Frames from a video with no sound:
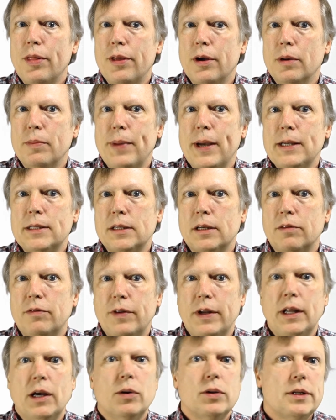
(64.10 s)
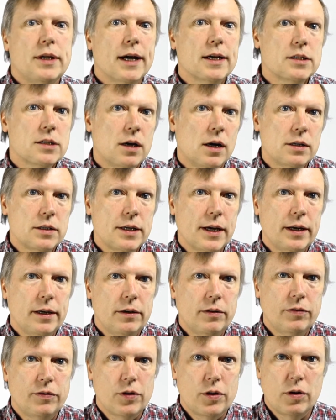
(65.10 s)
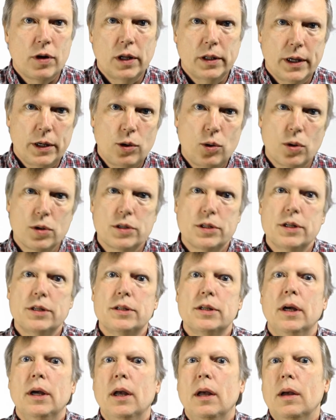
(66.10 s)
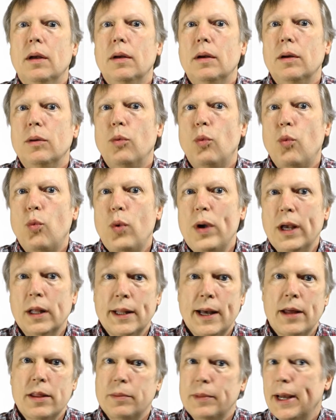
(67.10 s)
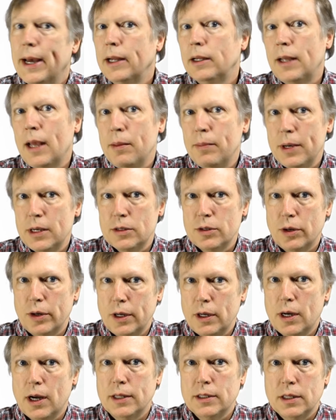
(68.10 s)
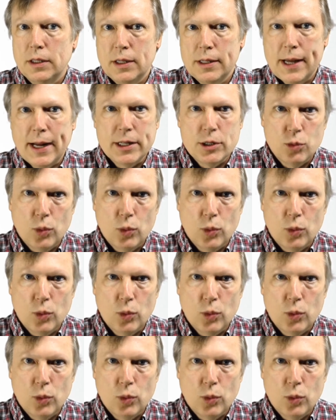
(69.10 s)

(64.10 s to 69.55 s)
their basic video and text content for their online courses. We allow them to add game-based learning content to that as